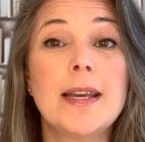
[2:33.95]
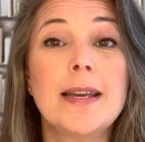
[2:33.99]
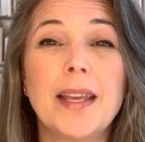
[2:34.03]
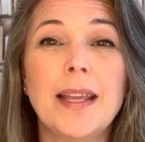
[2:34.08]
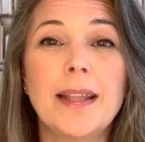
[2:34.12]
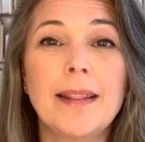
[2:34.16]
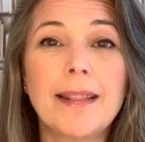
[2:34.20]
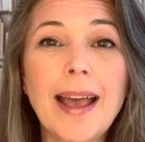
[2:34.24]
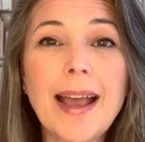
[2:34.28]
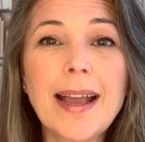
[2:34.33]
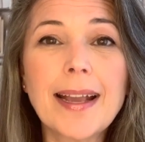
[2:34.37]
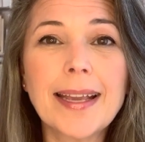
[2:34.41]

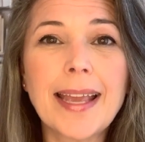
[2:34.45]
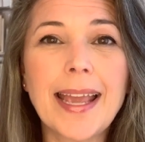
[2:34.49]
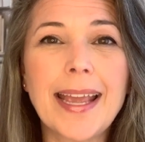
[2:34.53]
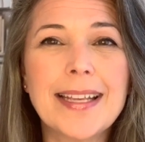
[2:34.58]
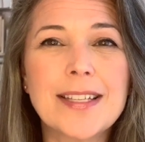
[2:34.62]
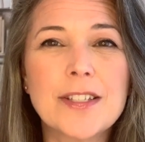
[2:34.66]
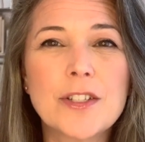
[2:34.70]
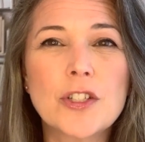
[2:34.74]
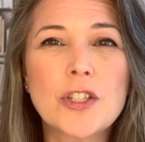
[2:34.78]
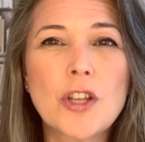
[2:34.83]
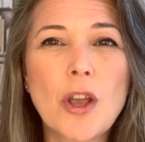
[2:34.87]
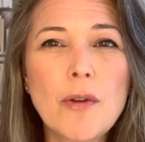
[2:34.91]
In that
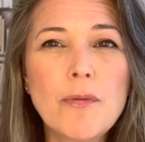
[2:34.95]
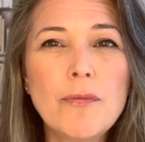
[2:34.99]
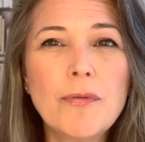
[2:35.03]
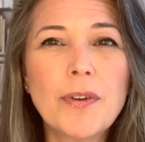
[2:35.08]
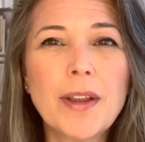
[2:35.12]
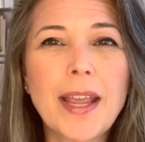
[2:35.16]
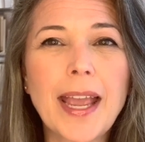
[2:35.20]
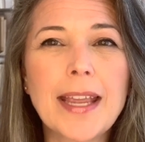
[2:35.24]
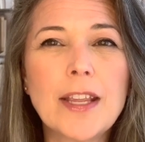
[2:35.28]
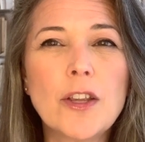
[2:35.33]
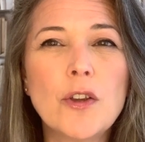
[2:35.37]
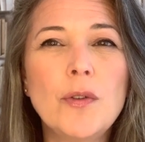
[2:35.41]
case, don't
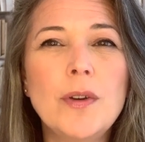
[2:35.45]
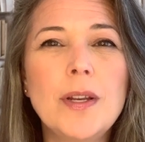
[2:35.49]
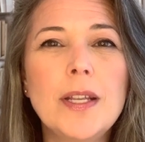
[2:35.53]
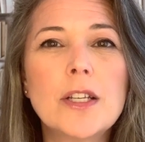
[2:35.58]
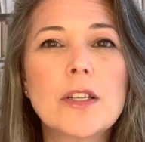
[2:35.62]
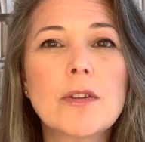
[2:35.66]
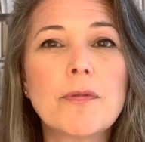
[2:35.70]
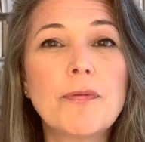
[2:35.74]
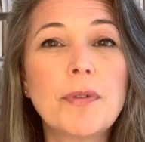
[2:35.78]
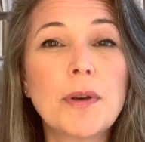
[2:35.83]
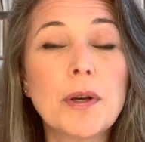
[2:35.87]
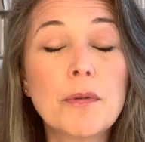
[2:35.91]
forget you need
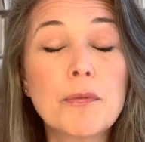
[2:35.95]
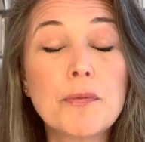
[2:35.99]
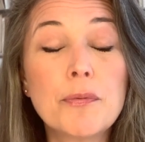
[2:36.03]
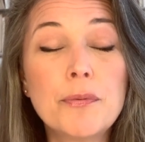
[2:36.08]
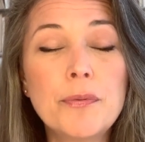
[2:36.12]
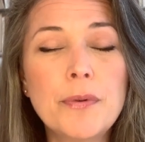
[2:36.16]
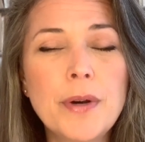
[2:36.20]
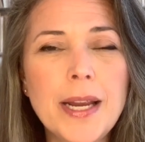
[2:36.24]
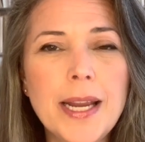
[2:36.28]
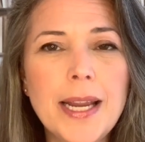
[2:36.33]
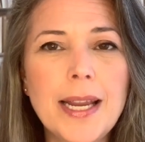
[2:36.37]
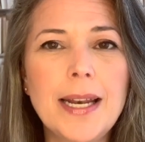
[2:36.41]
to feel
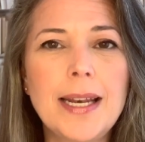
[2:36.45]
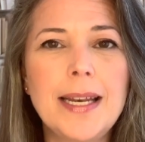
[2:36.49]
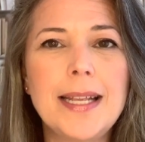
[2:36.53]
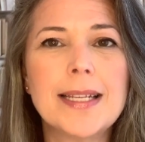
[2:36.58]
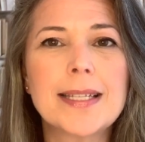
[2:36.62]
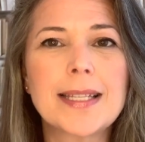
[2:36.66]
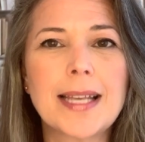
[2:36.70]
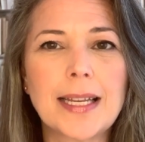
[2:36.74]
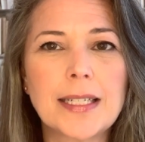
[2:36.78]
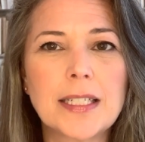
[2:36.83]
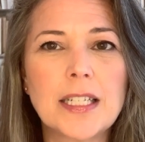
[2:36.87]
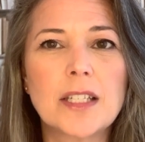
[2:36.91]
really
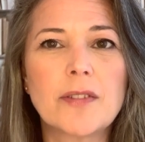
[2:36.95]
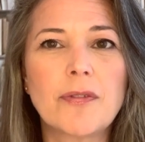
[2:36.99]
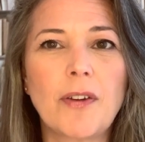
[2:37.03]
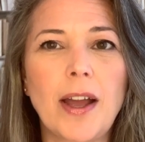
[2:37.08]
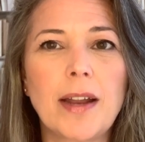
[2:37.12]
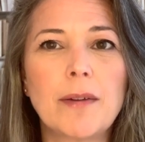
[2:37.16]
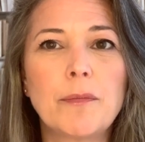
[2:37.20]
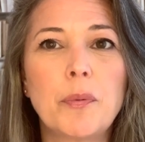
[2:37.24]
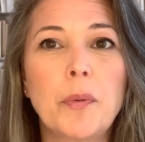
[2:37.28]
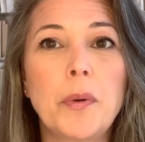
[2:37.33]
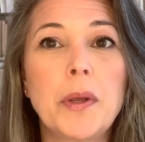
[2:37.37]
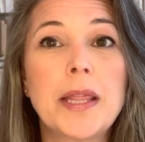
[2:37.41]

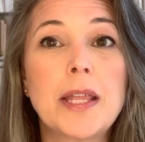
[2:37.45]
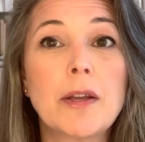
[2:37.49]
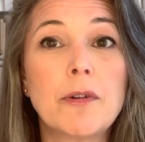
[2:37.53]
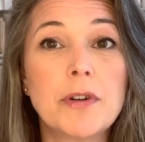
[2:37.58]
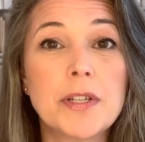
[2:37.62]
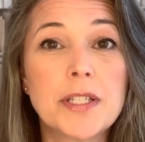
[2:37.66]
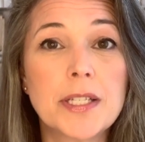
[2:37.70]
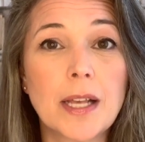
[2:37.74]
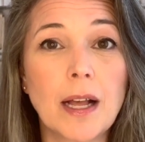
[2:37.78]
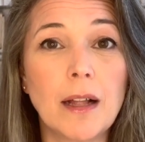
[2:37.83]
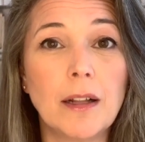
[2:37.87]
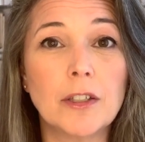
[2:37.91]
satisfied with the
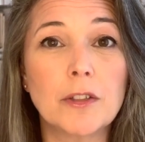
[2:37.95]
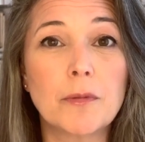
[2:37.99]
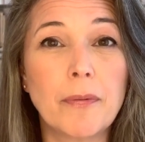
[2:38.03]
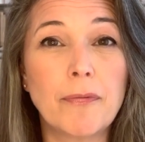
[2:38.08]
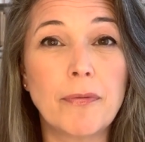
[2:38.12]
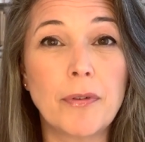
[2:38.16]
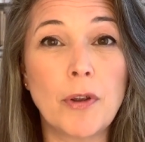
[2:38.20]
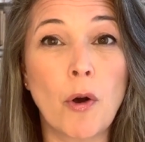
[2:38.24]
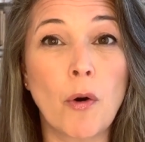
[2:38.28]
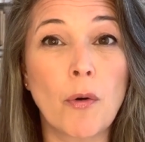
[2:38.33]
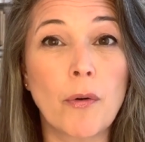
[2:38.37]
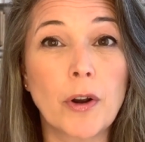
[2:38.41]
result
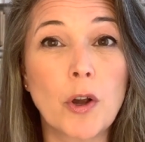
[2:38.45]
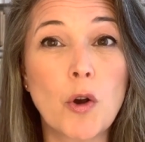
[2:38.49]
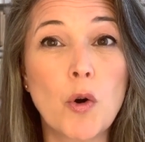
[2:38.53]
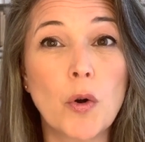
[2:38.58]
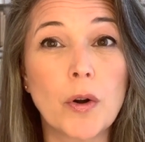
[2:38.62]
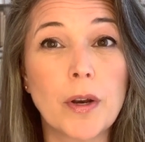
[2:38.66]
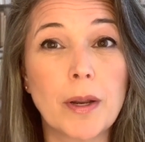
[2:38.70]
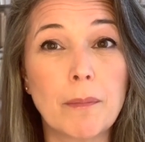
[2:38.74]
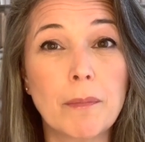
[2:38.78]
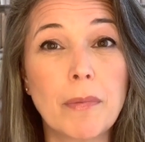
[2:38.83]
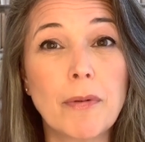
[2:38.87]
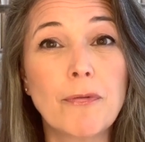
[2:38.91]
of your
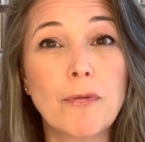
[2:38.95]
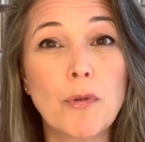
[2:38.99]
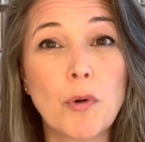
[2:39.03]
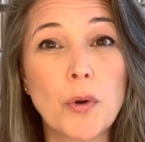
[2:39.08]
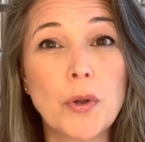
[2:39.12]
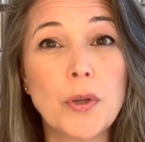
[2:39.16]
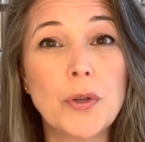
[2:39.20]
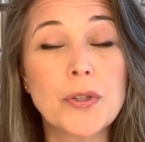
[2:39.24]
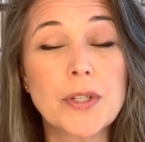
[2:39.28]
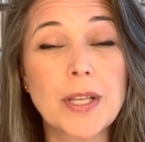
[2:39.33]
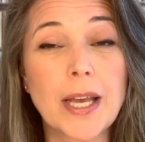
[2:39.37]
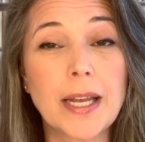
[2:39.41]
recording before
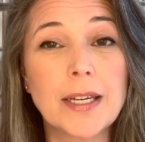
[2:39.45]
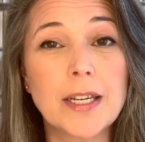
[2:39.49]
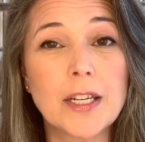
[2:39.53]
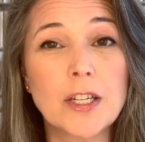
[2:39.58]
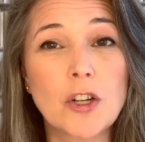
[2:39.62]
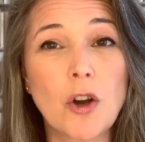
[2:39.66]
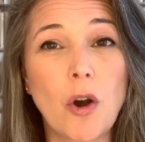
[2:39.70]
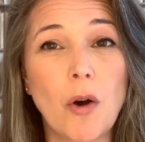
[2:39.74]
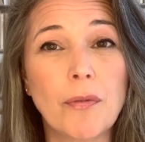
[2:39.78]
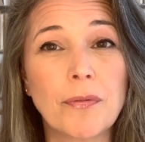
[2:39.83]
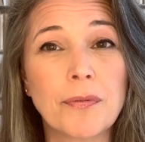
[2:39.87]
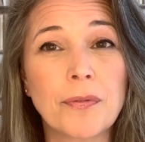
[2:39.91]
you send
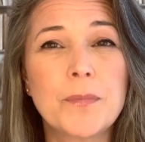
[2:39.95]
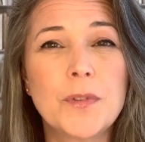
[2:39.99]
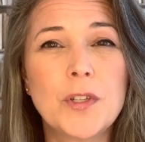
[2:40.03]
it off.